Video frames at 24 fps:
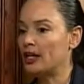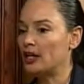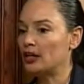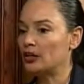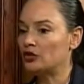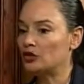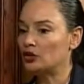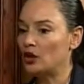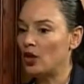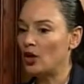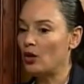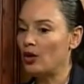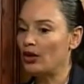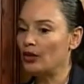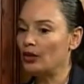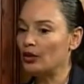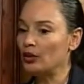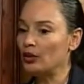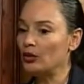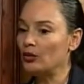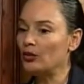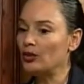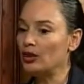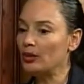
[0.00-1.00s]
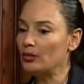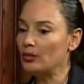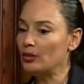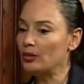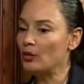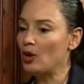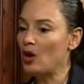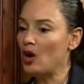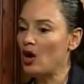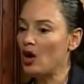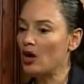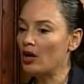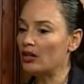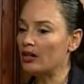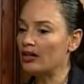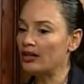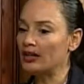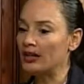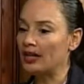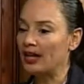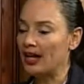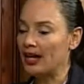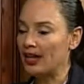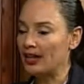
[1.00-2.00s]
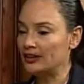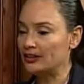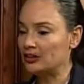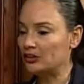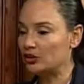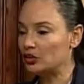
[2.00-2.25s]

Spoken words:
So a QWR has